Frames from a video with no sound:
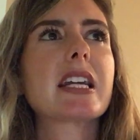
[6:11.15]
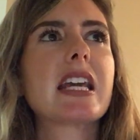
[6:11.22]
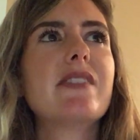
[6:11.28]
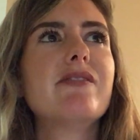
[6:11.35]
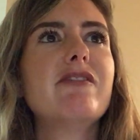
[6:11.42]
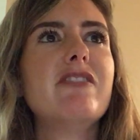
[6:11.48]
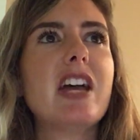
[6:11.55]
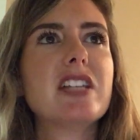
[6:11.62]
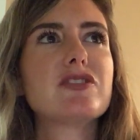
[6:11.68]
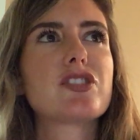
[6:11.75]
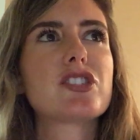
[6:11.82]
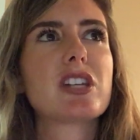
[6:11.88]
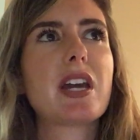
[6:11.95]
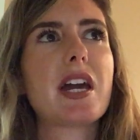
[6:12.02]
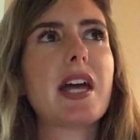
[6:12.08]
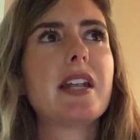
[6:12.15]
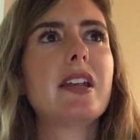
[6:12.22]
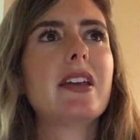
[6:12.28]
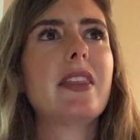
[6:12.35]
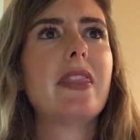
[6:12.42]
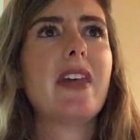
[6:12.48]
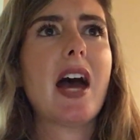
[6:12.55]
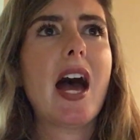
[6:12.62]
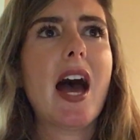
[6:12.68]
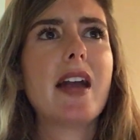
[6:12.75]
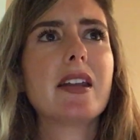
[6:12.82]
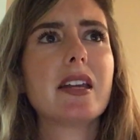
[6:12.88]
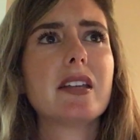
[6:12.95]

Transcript: convention that